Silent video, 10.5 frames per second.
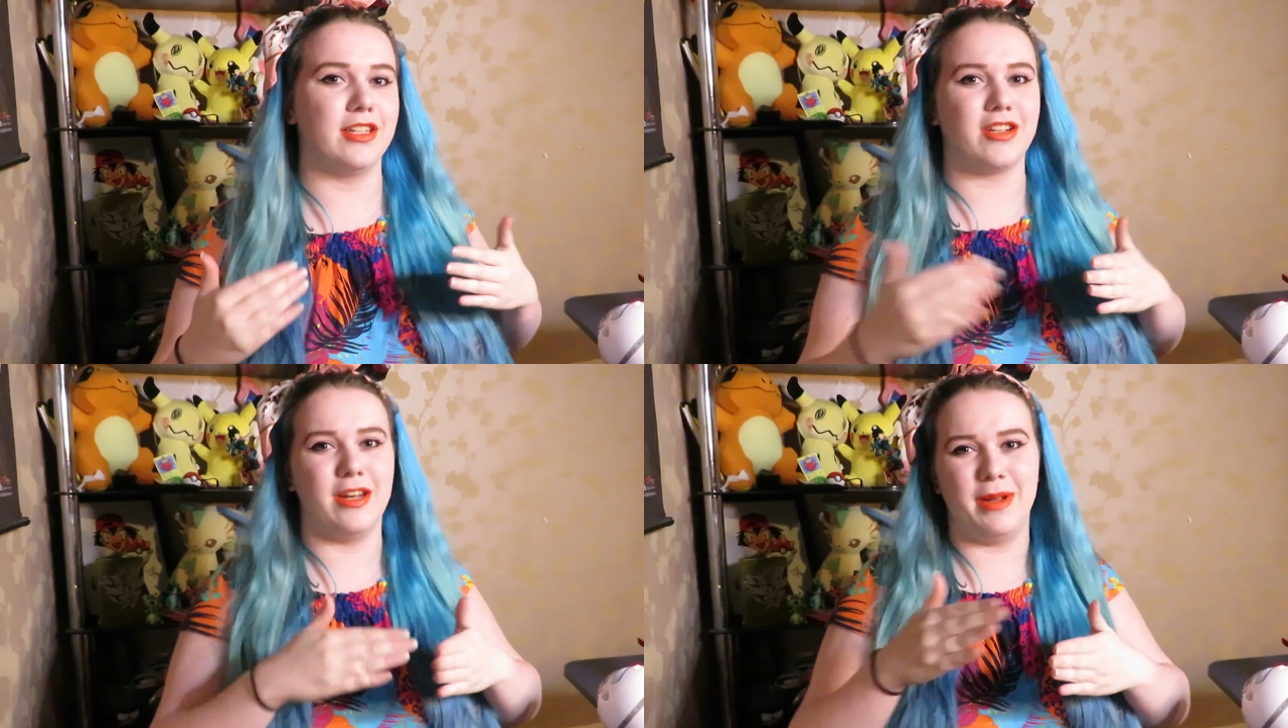
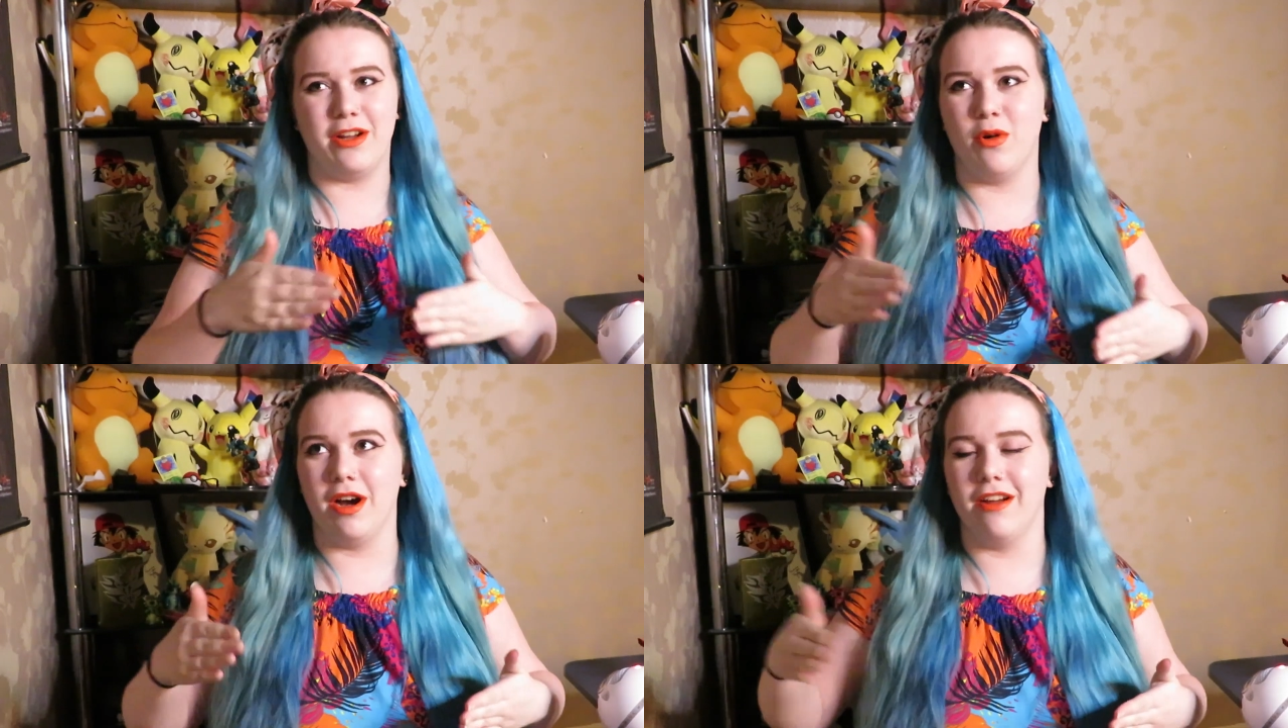There's going to
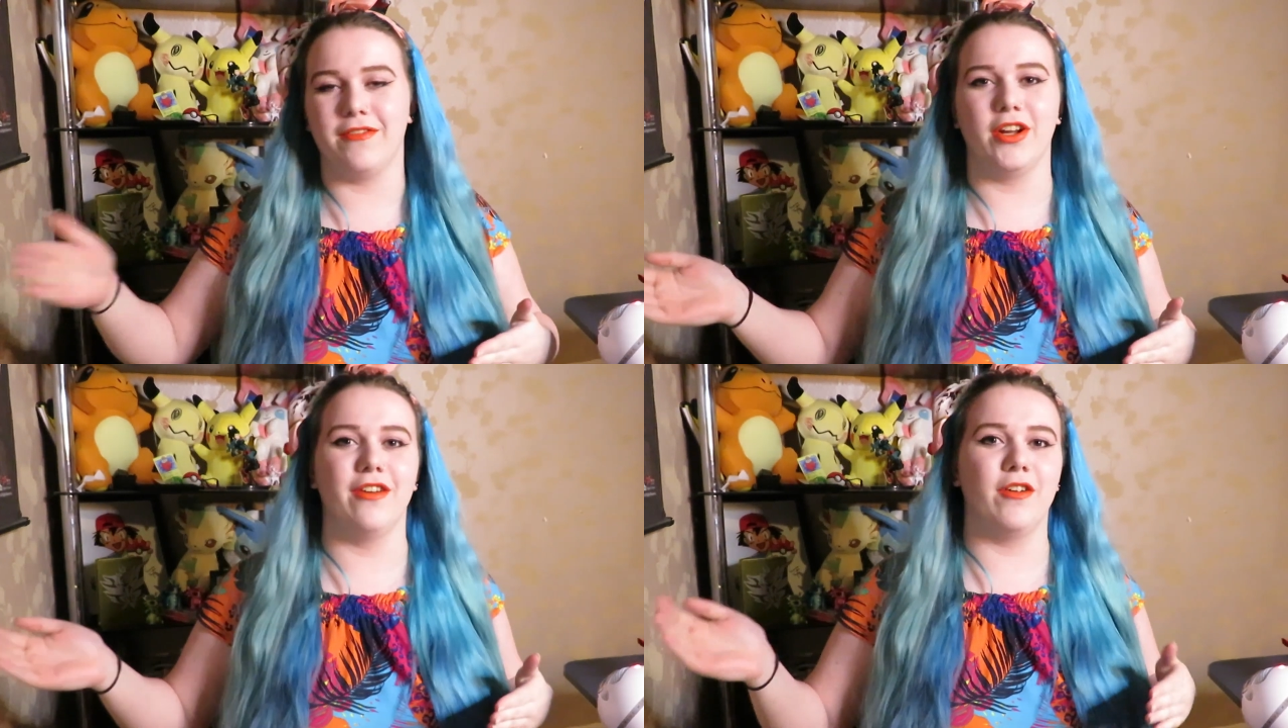be quite a
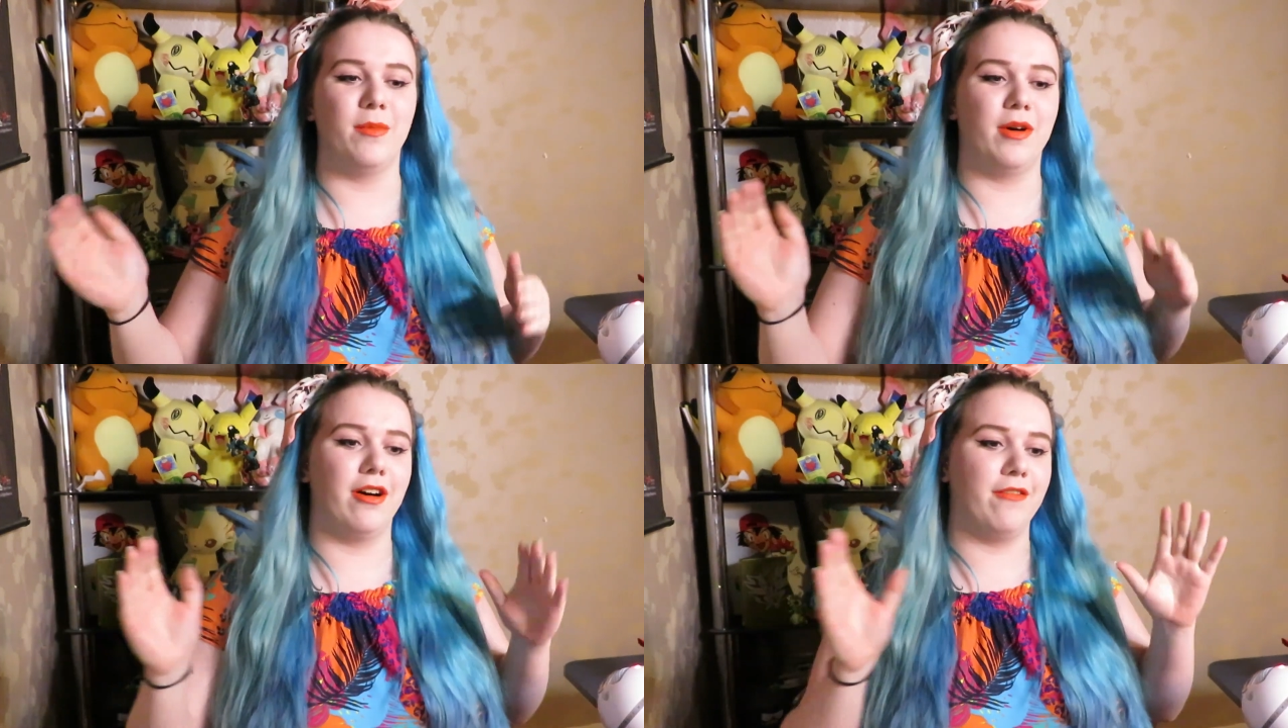few of
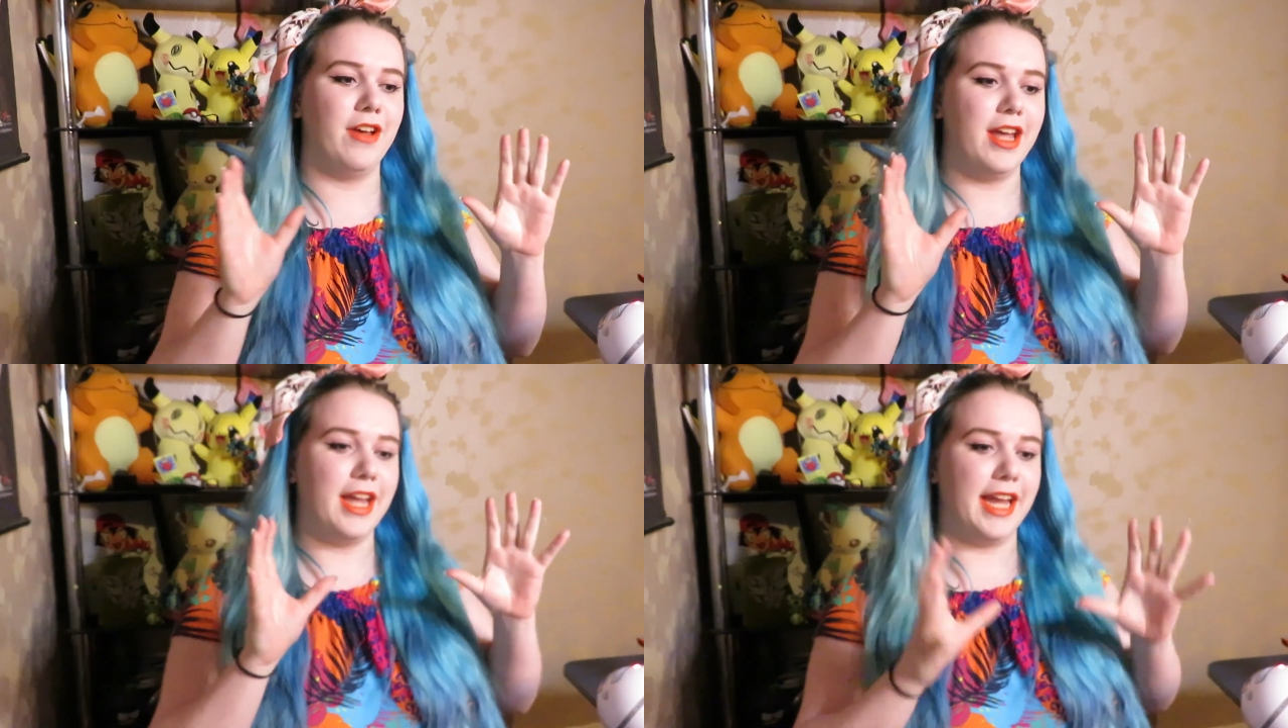them
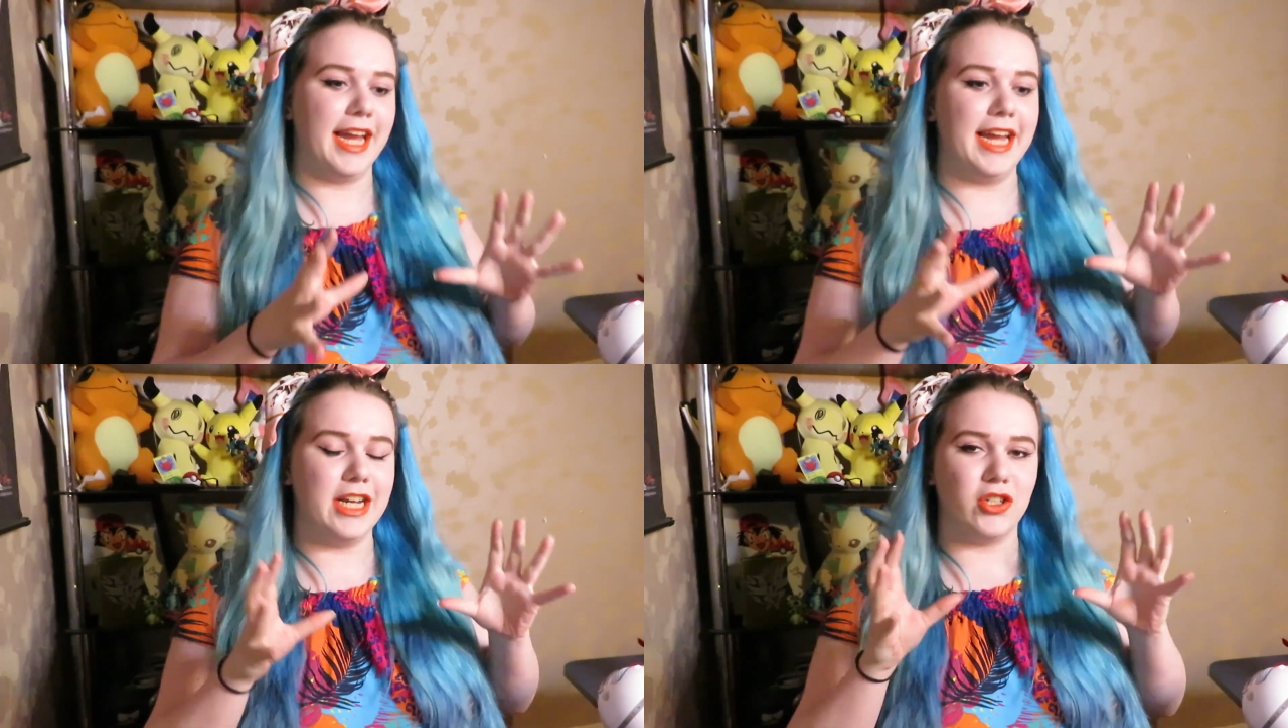of
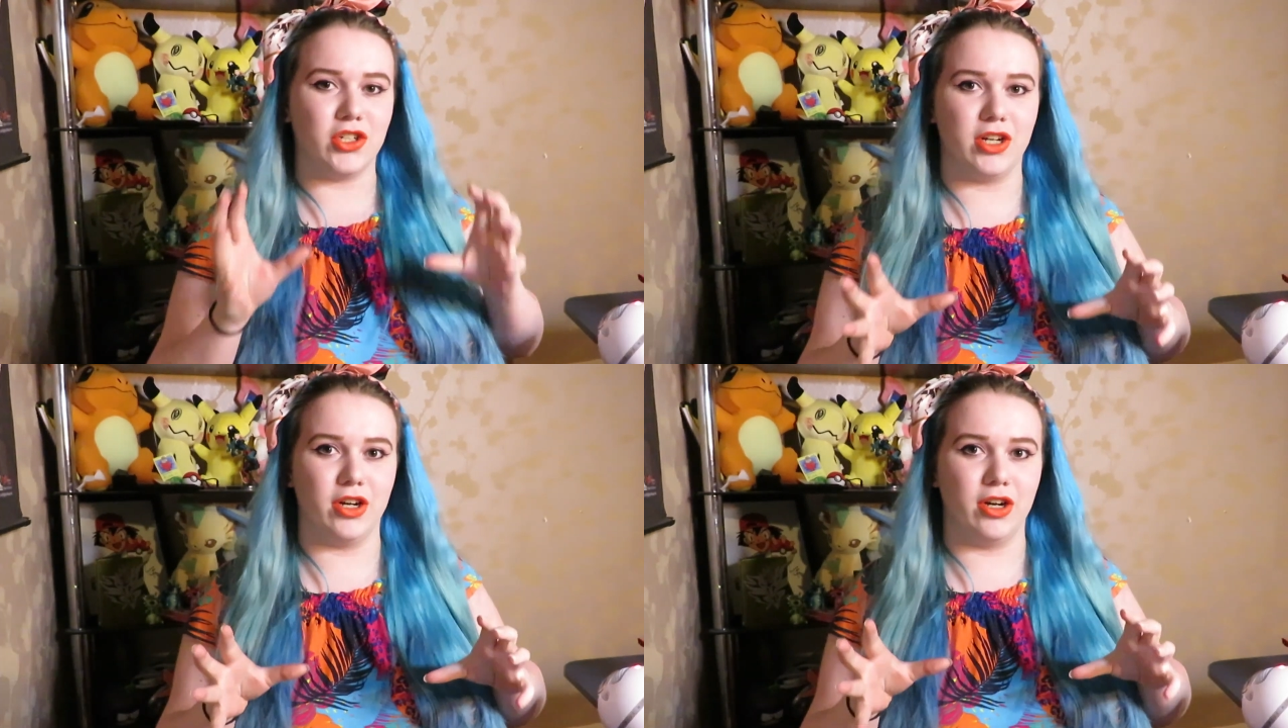
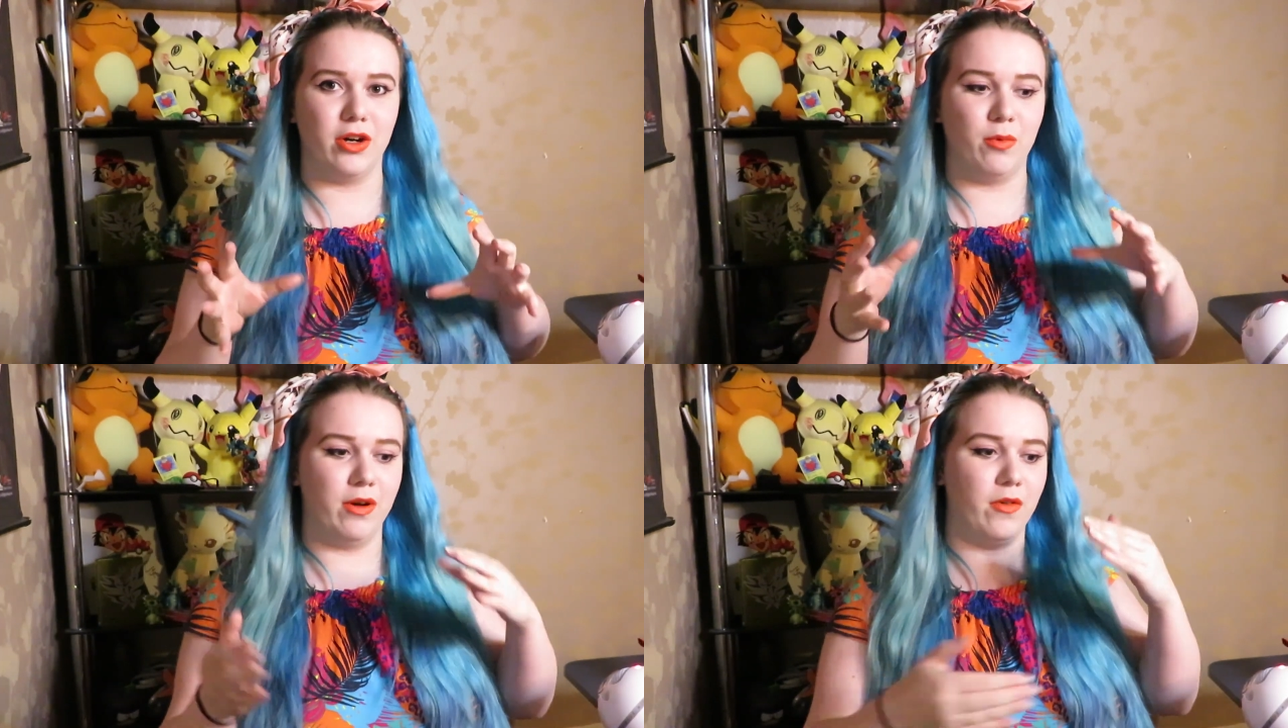each
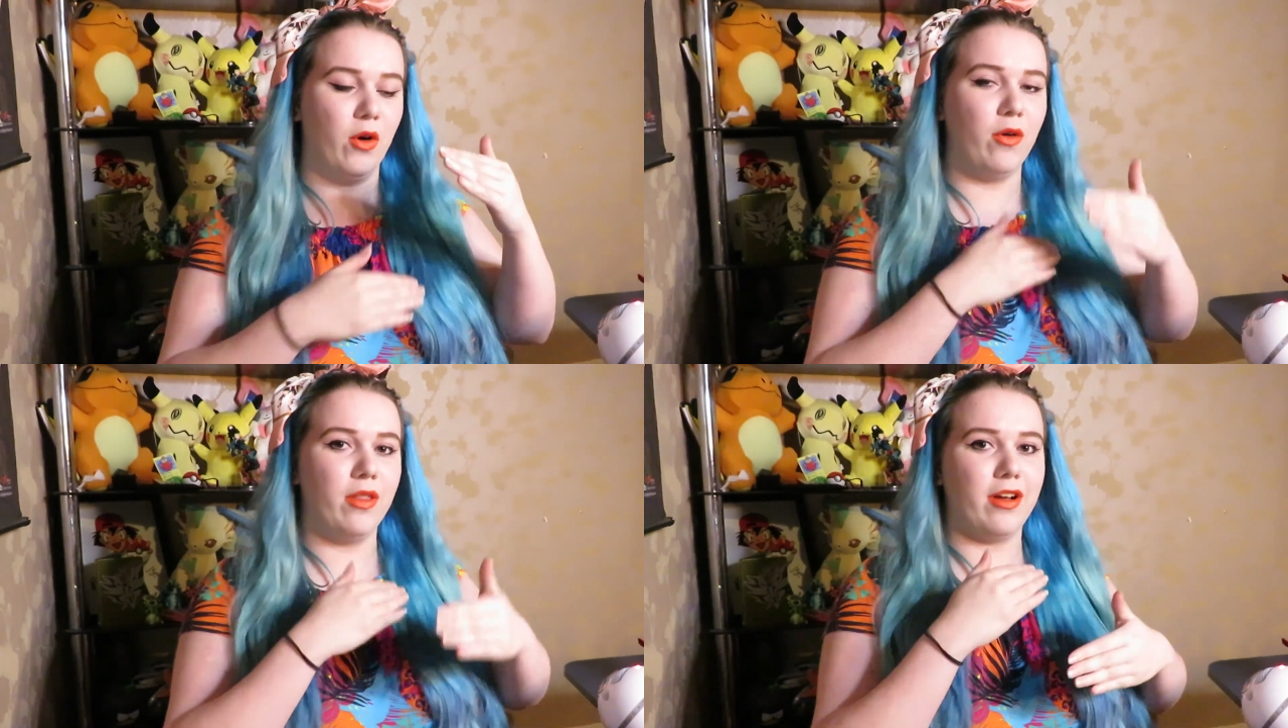girl with
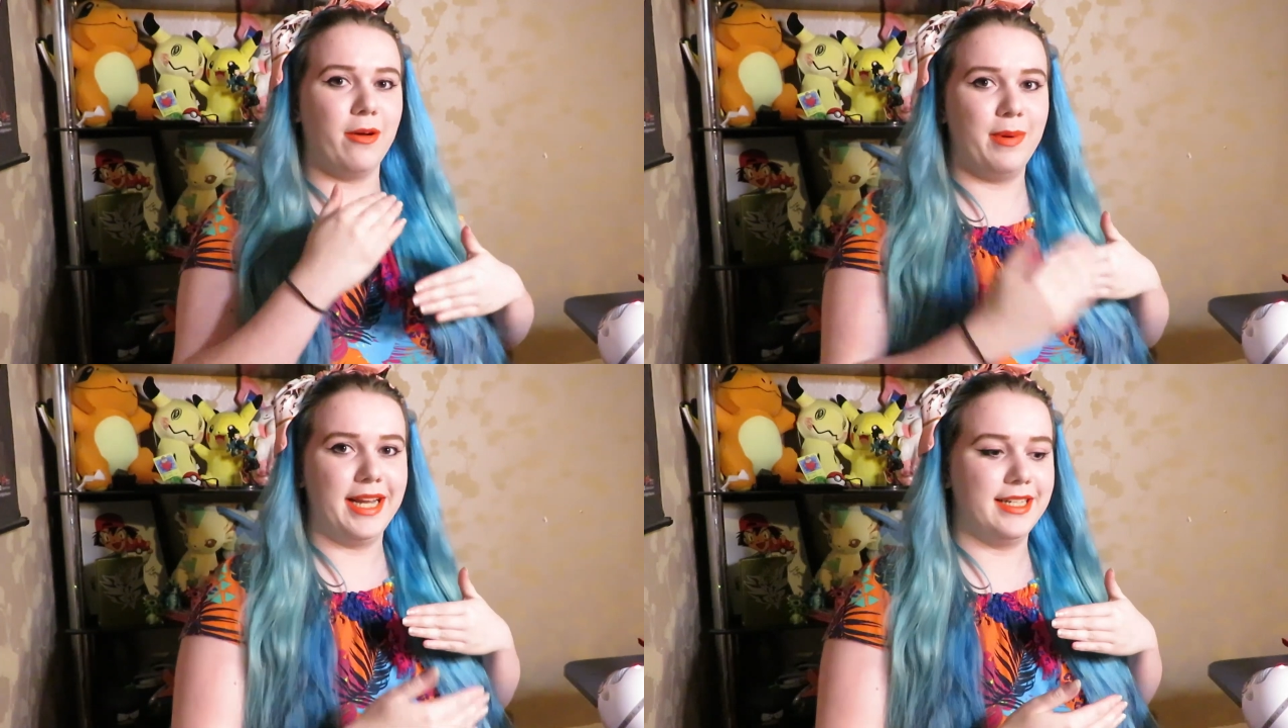all the
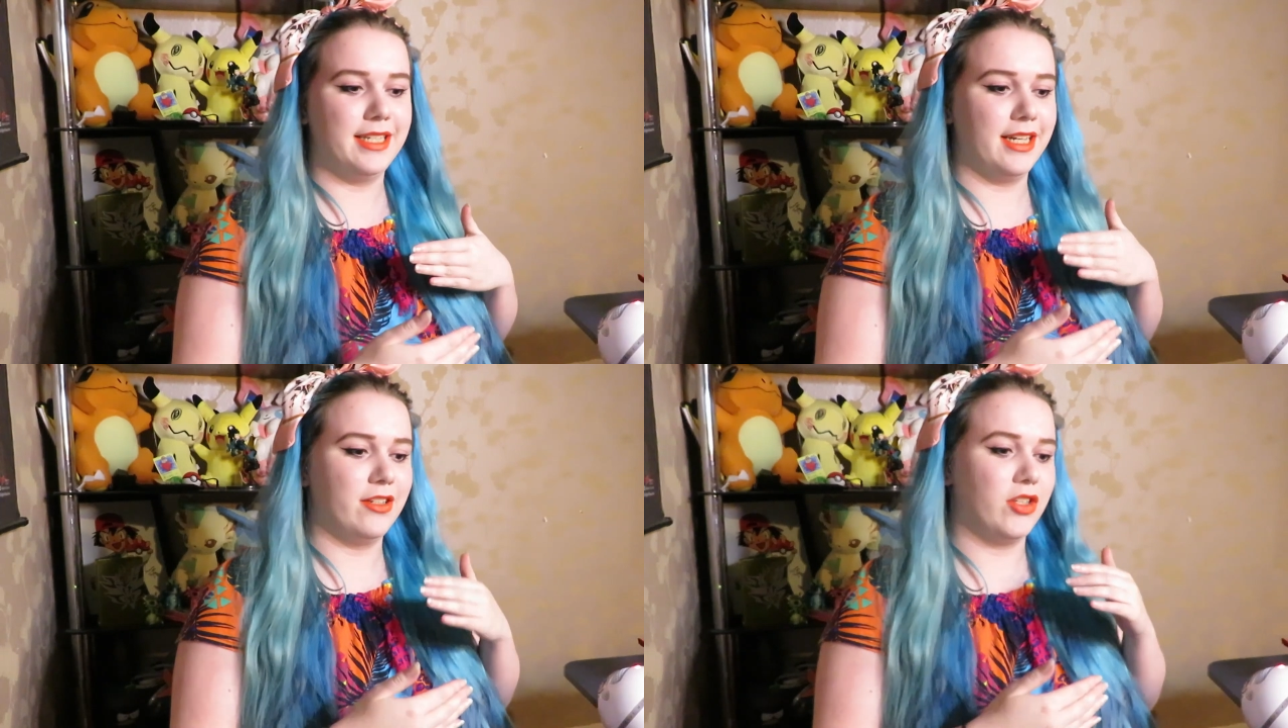completed,